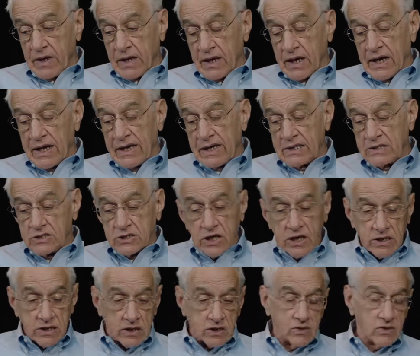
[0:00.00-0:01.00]
I had
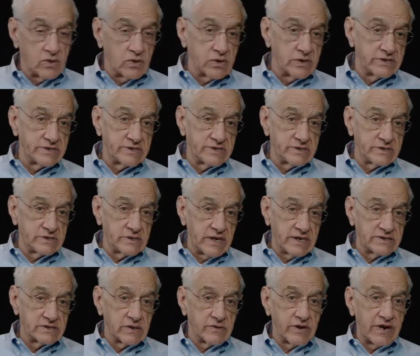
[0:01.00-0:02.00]
taught a course
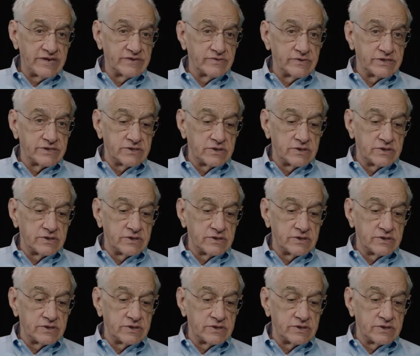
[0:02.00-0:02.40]
as a graduate